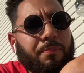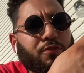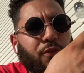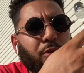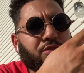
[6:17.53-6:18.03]

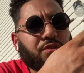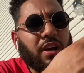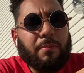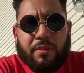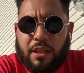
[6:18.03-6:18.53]
I
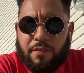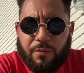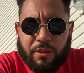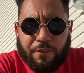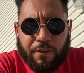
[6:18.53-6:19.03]
believe,
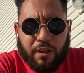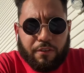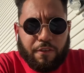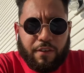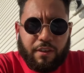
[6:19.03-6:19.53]
with the
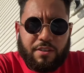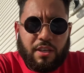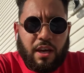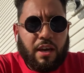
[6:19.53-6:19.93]
Philadelphia Phillies.